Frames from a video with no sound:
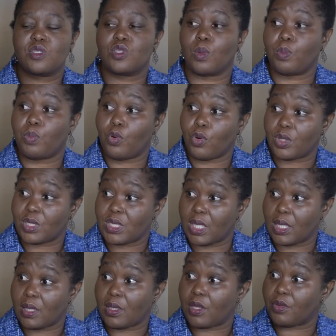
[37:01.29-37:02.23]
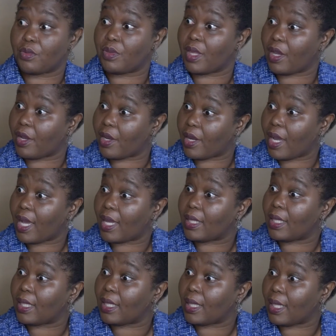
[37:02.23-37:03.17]
supporting, they're there
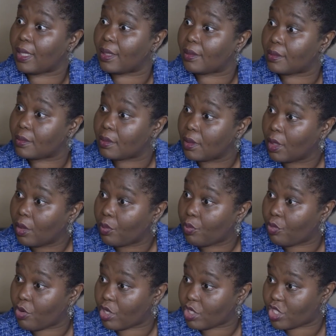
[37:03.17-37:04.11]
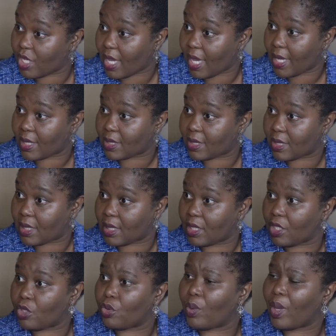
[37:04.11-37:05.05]
handing in projects
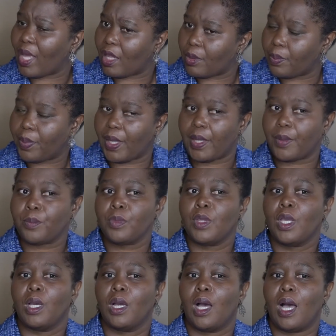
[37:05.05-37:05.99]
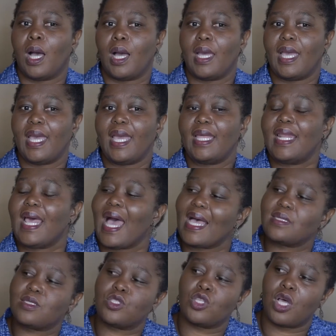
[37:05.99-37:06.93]
and, helping. It
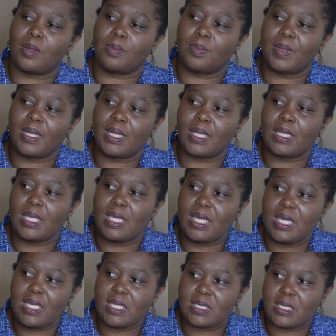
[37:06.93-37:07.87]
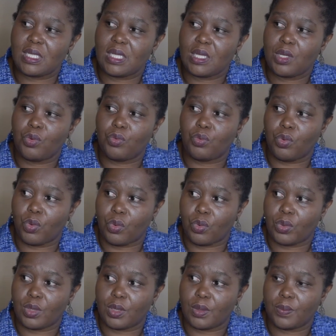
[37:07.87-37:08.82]
has not been an easy
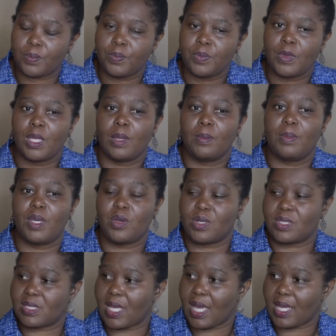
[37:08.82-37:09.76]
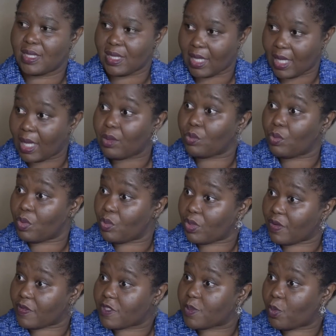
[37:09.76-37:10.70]
road, because as again, we
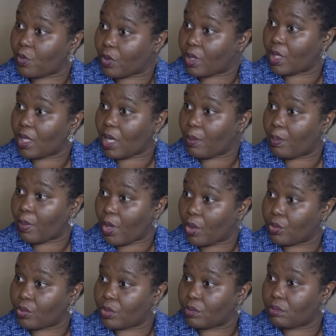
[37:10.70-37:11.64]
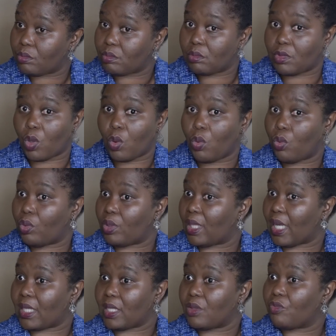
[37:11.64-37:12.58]
would have spoken about the
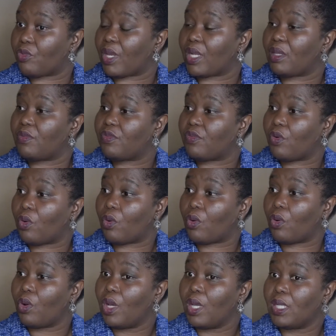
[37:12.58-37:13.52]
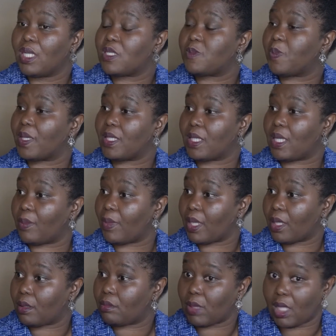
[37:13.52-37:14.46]
whole getting ready for this
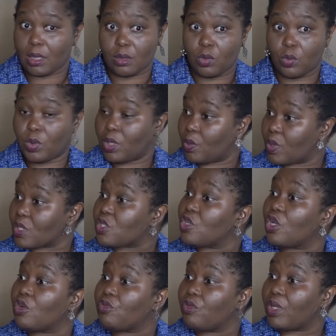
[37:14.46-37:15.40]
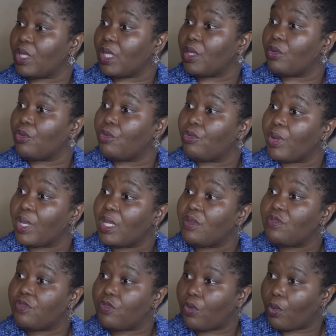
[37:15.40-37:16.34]
pandemic that the world was not really
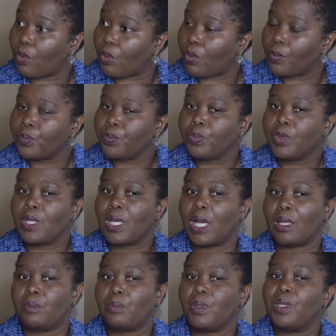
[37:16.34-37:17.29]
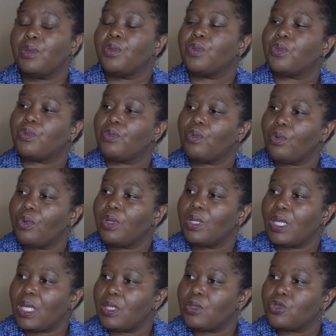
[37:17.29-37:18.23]
ready for, and being
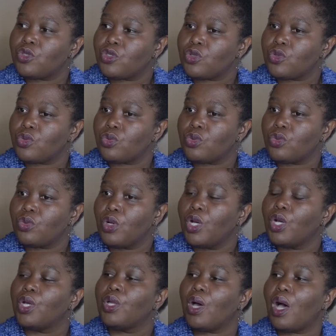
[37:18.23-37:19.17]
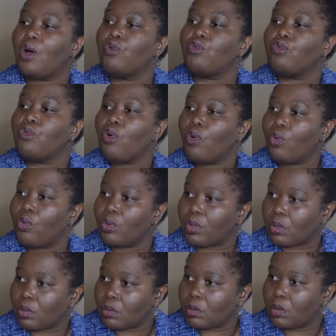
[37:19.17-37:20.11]
thrown into a
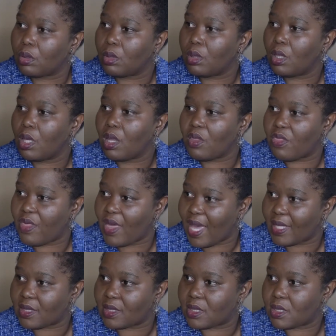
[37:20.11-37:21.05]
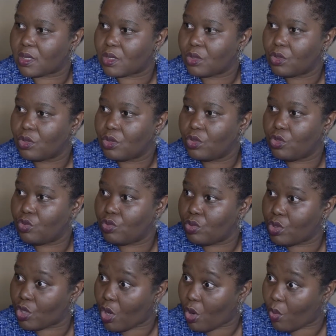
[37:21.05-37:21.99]
role that
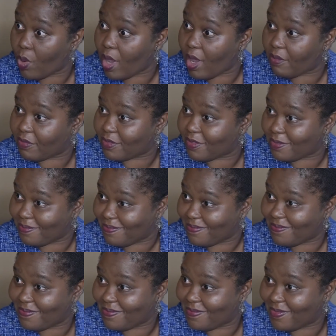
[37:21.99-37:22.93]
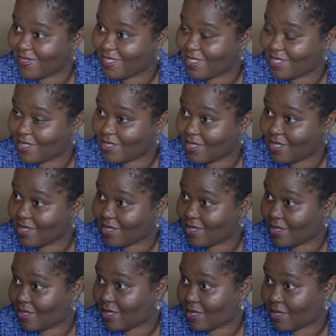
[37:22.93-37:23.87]
you now have
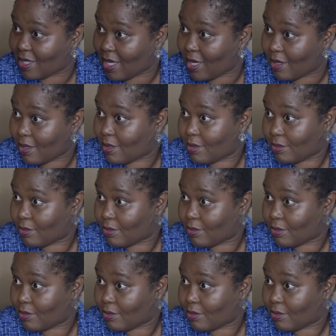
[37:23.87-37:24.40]
to take